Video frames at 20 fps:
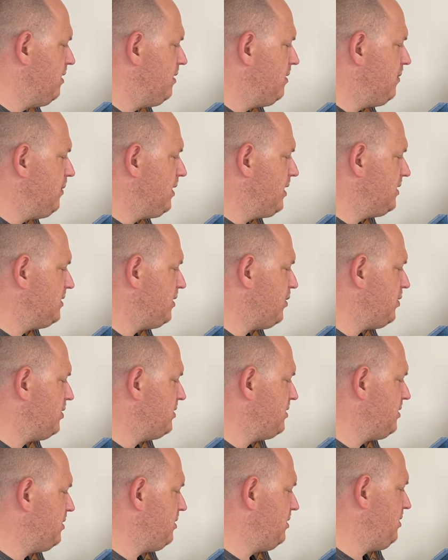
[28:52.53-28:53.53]
because I want
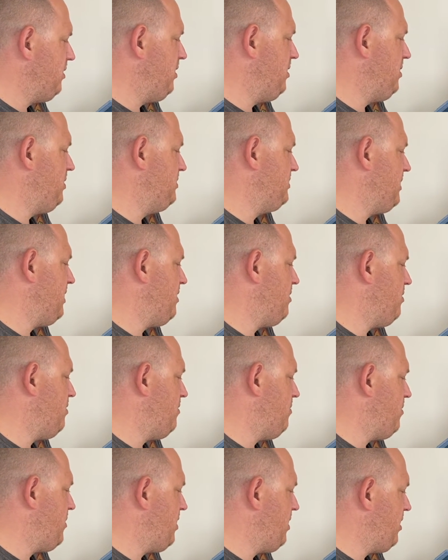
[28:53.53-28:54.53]
to use that
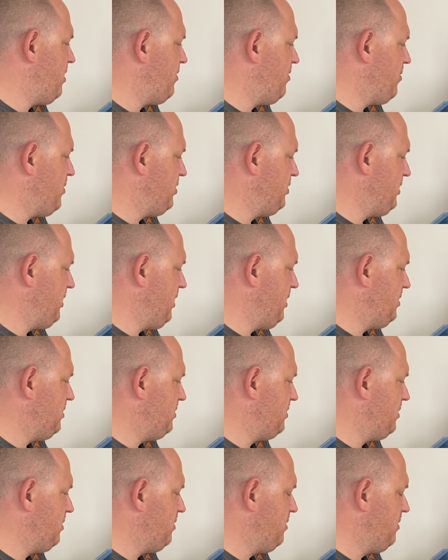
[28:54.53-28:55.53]
on my other machines.